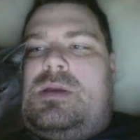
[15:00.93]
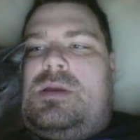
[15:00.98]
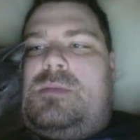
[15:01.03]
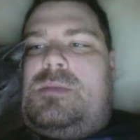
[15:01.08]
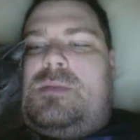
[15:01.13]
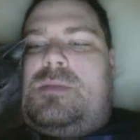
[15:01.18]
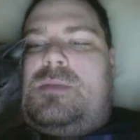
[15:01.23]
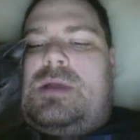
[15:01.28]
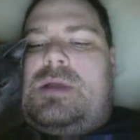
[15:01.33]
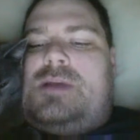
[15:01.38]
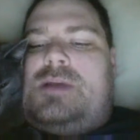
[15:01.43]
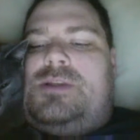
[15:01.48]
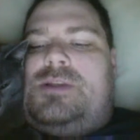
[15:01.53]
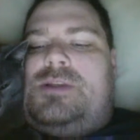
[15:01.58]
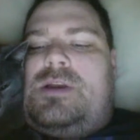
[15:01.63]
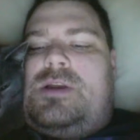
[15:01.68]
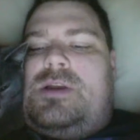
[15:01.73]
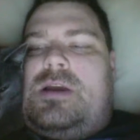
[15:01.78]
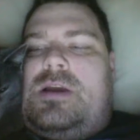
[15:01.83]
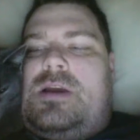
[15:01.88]
blasting
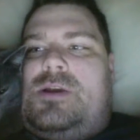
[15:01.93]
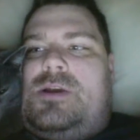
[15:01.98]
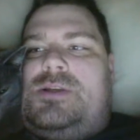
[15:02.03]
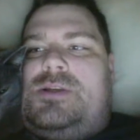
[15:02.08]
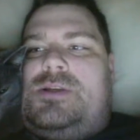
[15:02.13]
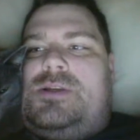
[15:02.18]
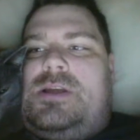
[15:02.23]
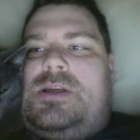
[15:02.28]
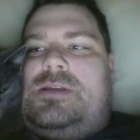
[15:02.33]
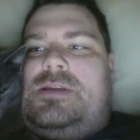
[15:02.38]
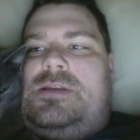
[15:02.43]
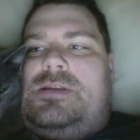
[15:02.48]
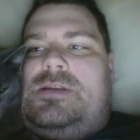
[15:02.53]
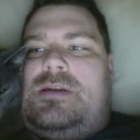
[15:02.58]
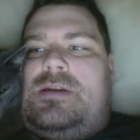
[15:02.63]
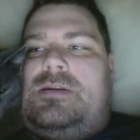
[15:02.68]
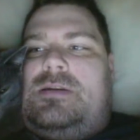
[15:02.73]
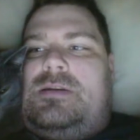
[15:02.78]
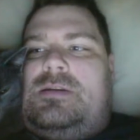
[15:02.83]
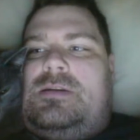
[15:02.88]
you out of your seats. No.
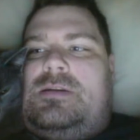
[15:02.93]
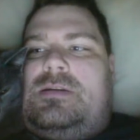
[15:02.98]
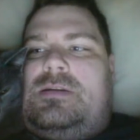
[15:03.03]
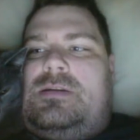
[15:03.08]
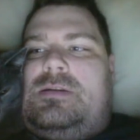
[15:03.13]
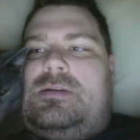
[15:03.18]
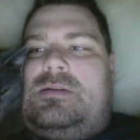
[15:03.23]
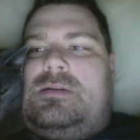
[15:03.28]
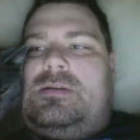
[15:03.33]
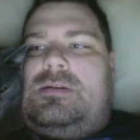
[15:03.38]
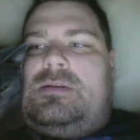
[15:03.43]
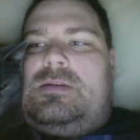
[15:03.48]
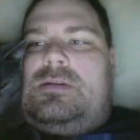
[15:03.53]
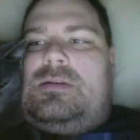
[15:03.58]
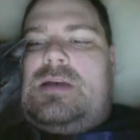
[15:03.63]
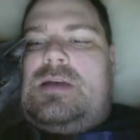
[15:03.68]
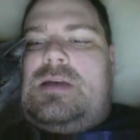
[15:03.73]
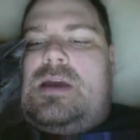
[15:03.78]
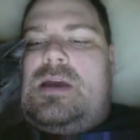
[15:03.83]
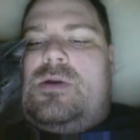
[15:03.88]

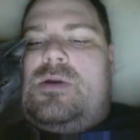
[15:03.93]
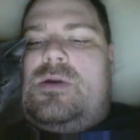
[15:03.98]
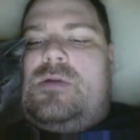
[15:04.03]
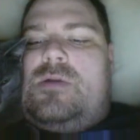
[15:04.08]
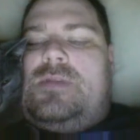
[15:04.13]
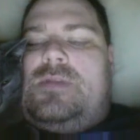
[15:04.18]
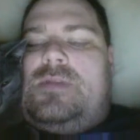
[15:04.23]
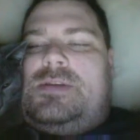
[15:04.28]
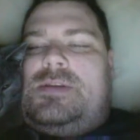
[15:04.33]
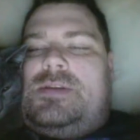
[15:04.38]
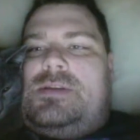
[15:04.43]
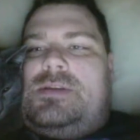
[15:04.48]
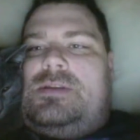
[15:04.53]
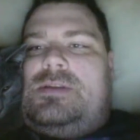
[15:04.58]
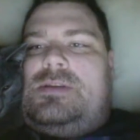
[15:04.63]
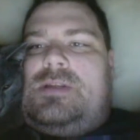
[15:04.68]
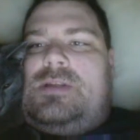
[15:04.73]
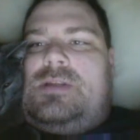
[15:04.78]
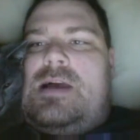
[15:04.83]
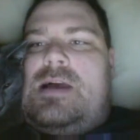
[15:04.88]
I don't know if this is
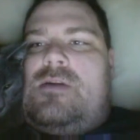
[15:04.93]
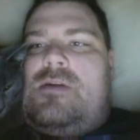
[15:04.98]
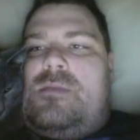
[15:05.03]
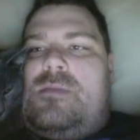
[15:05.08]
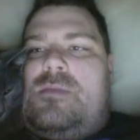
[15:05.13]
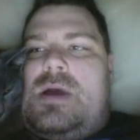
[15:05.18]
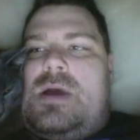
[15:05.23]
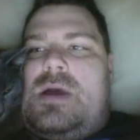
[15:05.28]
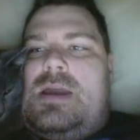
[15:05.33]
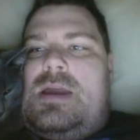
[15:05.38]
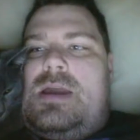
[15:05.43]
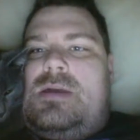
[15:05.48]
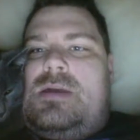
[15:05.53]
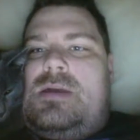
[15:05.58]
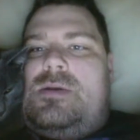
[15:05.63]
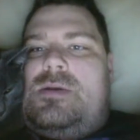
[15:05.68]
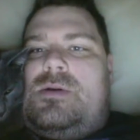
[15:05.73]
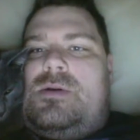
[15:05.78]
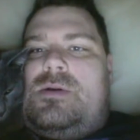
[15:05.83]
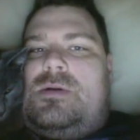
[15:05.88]
loud on my end
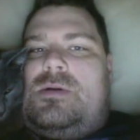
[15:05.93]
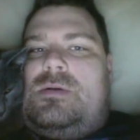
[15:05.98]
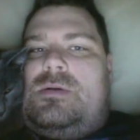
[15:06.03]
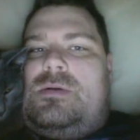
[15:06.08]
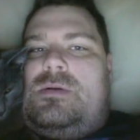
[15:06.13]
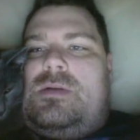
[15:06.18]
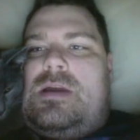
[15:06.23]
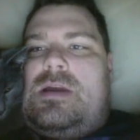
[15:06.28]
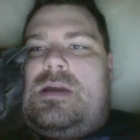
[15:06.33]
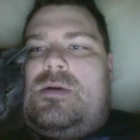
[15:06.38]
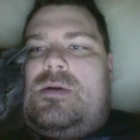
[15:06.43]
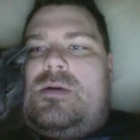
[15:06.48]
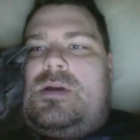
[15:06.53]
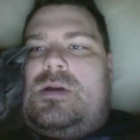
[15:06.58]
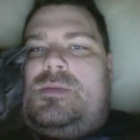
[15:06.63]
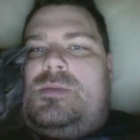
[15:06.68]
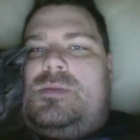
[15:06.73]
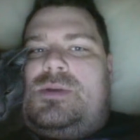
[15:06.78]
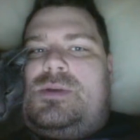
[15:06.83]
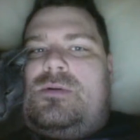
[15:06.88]
or how it
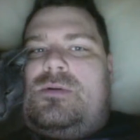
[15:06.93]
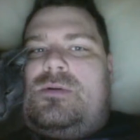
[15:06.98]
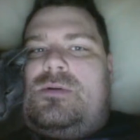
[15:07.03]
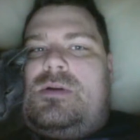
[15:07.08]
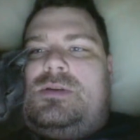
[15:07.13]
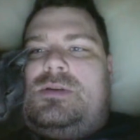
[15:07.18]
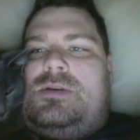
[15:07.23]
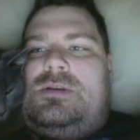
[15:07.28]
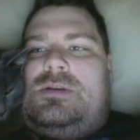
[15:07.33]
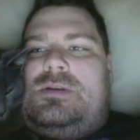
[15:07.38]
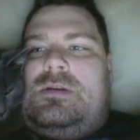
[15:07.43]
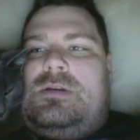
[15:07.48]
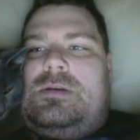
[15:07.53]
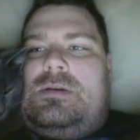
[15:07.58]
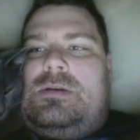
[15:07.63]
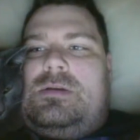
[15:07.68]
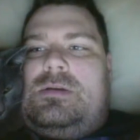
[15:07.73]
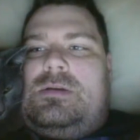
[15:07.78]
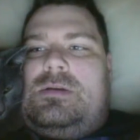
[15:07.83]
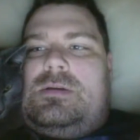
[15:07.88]
comes across,
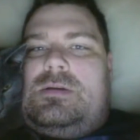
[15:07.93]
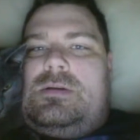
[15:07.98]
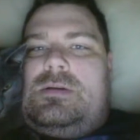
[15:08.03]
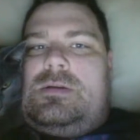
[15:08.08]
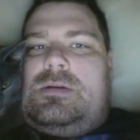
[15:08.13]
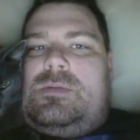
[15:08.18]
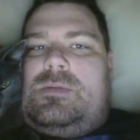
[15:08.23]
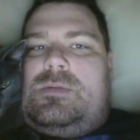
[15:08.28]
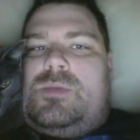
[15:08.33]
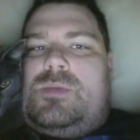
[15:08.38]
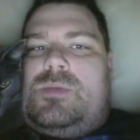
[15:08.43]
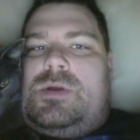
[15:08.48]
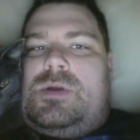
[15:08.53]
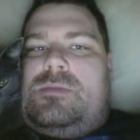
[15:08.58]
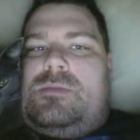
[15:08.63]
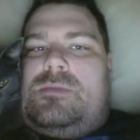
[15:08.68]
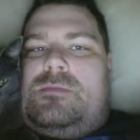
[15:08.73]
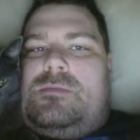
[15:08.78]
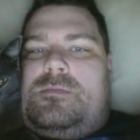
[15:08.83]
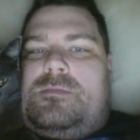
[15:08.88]
but
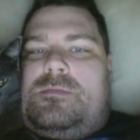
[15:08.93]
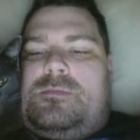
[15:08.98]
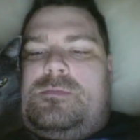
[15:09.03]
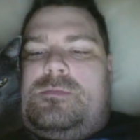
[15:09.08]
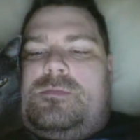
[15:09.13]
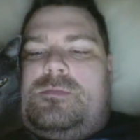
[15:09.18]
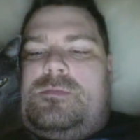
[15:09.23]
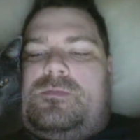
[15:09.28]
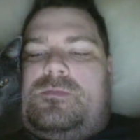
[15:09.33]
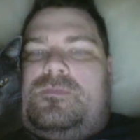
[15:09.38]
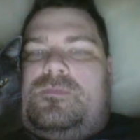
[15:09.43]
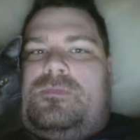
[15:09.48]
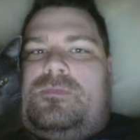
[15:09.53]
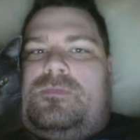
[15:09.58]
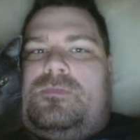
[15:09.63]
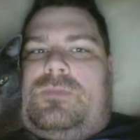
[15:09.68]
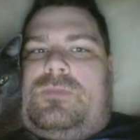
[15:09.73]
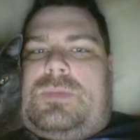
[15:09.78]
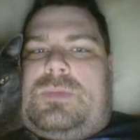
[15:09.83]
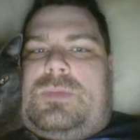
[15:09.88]

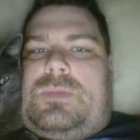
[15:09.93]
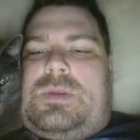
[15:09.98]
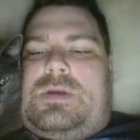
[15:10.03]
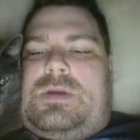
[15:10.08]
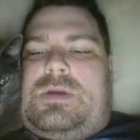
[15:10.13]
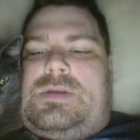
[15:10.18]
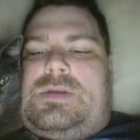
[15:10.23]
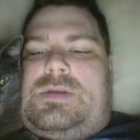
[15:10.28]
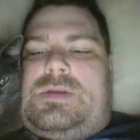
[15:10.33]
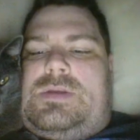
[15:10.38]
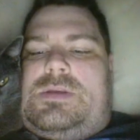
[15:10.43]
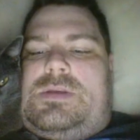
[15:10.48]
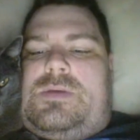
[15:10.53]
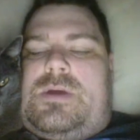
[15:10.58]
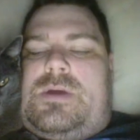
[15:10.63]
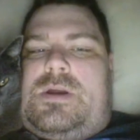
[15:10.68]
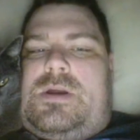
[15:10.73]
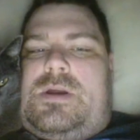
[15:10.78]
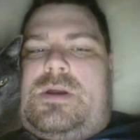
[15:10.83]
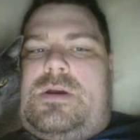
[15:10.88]
let's see
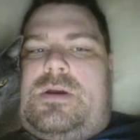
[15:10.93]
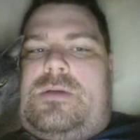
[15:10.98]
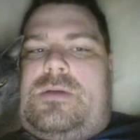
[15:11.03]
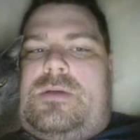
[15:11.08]
right here.